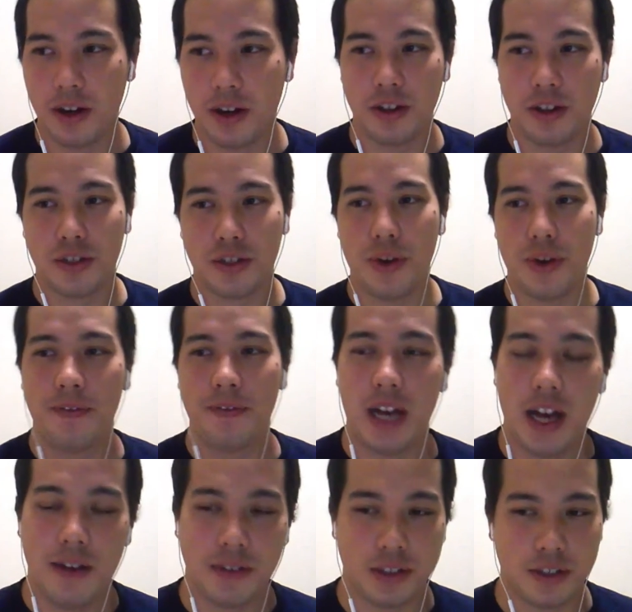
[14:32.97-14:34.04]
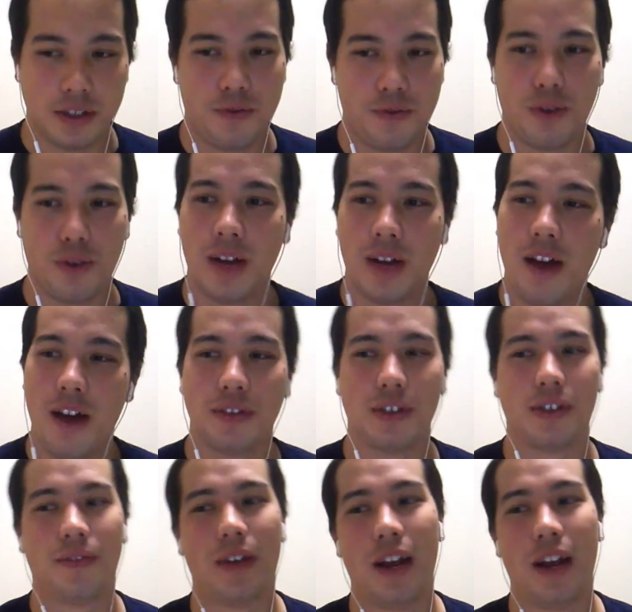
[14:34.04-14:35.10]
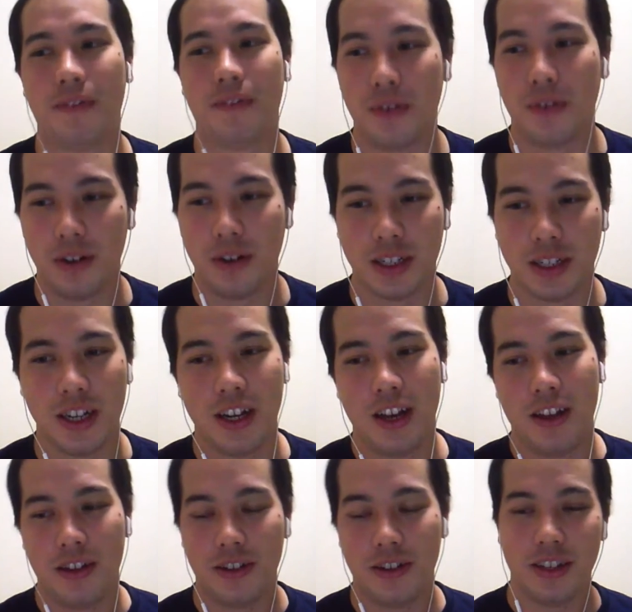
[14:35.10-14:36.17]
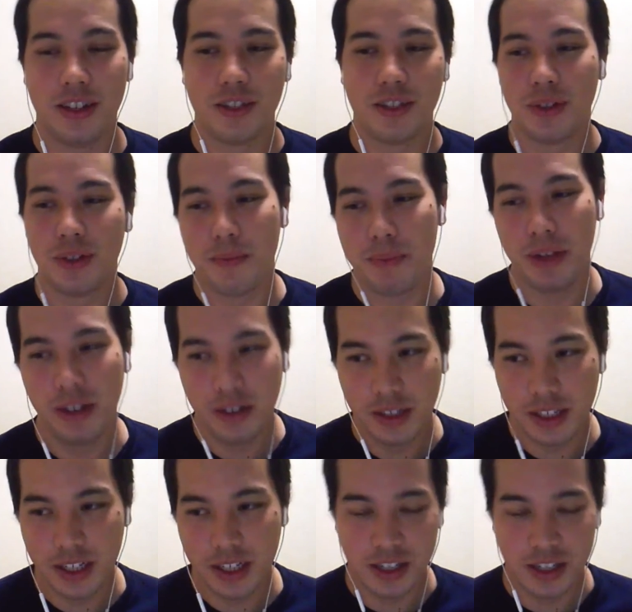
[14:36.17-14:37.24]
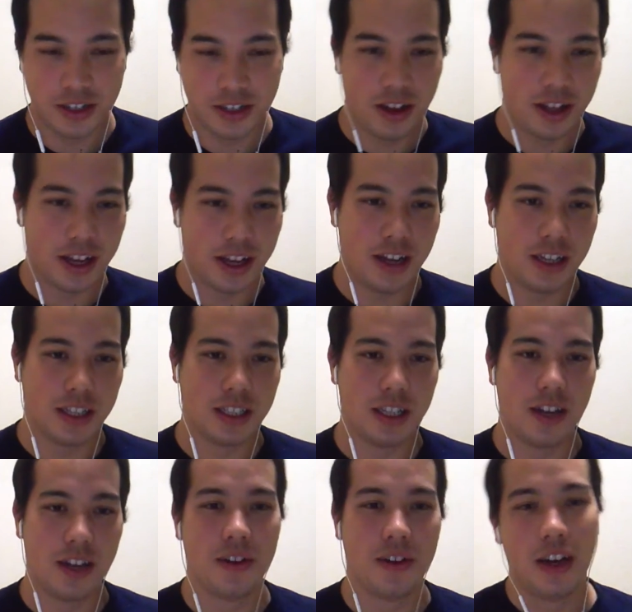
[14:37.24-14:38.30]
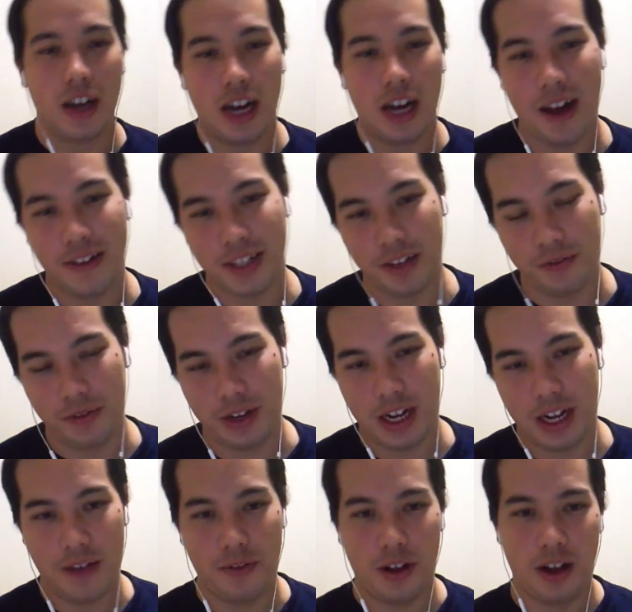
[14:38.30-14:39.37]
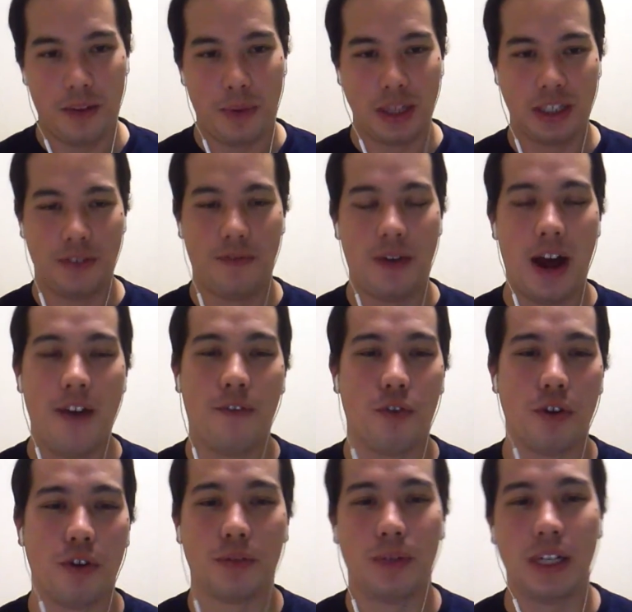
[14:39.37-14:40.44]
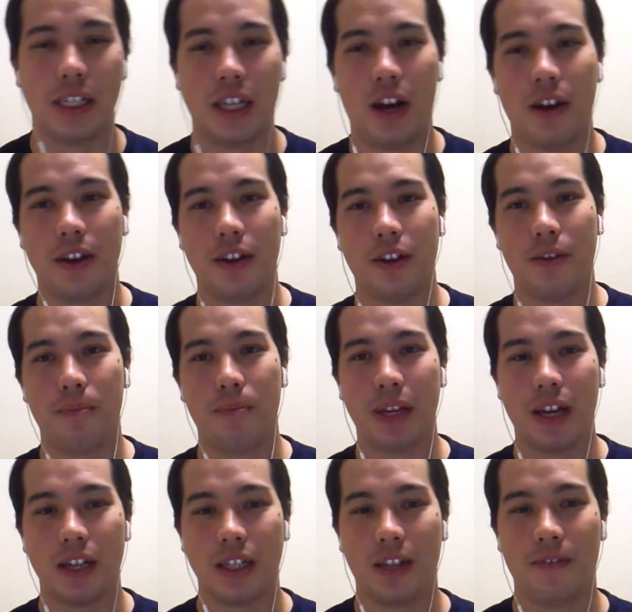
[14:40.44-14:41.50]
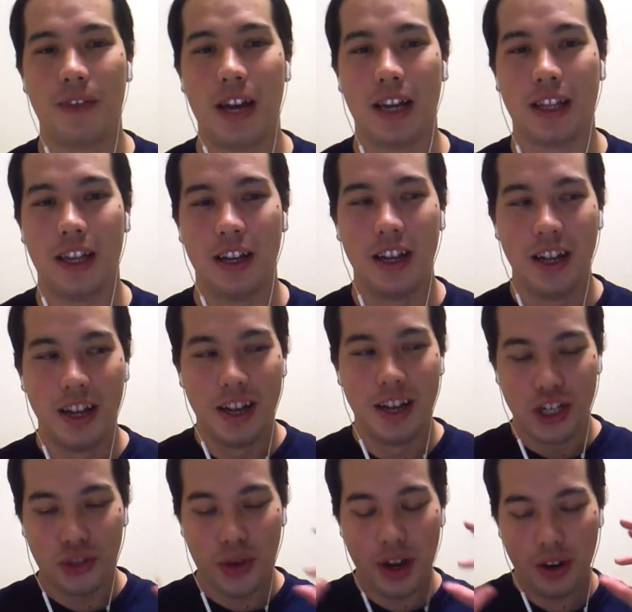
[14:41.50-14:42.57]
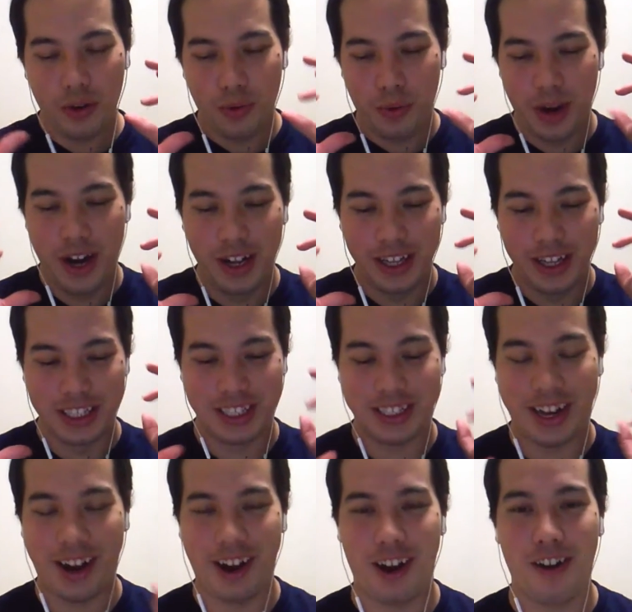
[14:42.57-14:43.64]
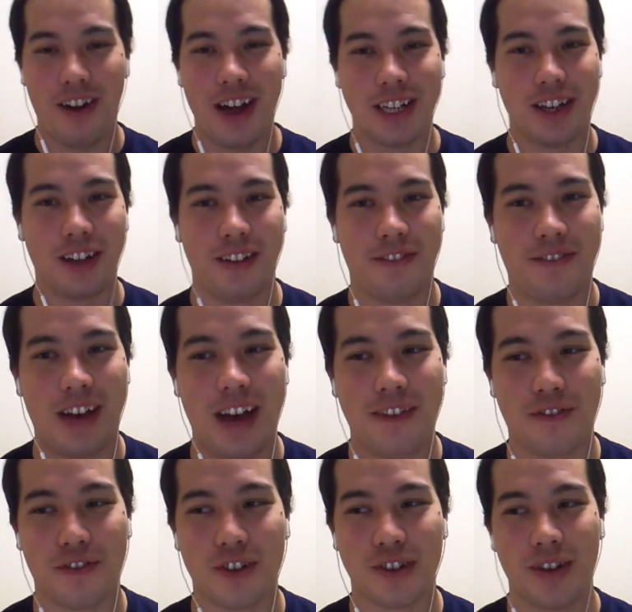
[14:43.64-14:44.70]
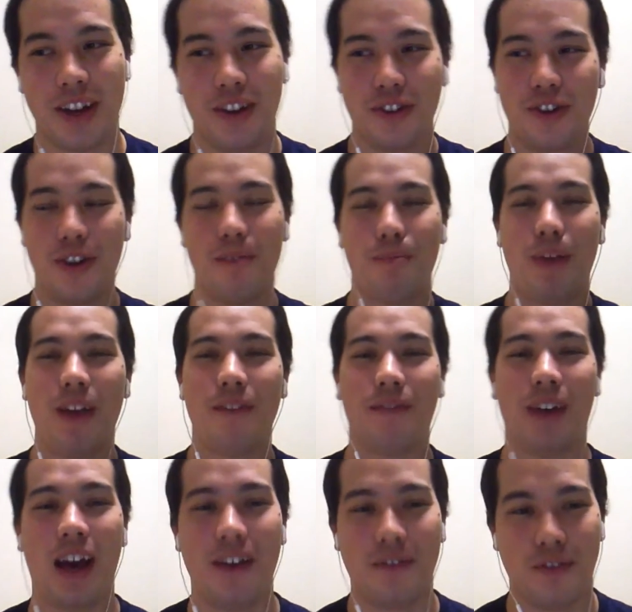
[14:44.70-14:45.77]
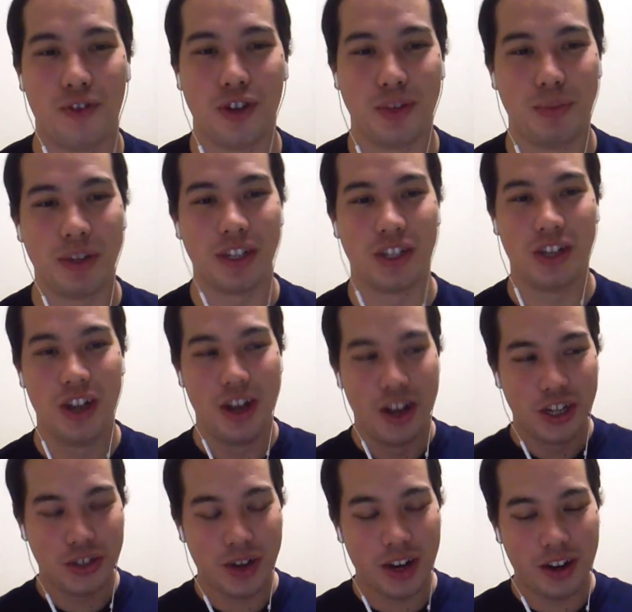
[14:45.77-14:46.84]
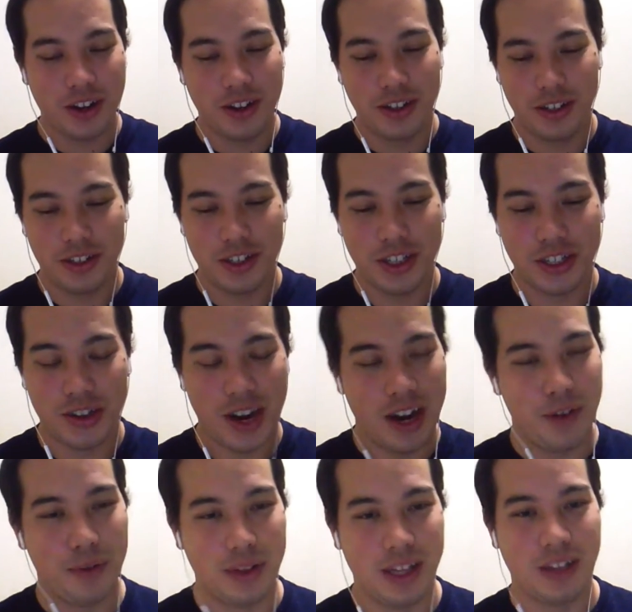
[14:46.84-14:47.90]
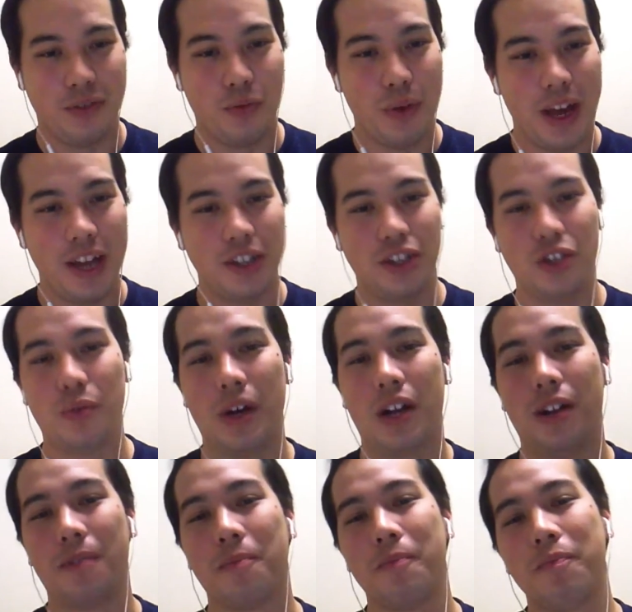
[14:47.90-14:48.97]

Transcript: There's 3/5s, there's 4/5s, there's 5/4s, there's things with abilities, there's all that kind of stuff. I have a bunch of 5/4s written down here because of the fact that Shredder really just terrorized all the 5/4s, right? You couldn't play 5/4s because Shredder just traded with it way too well.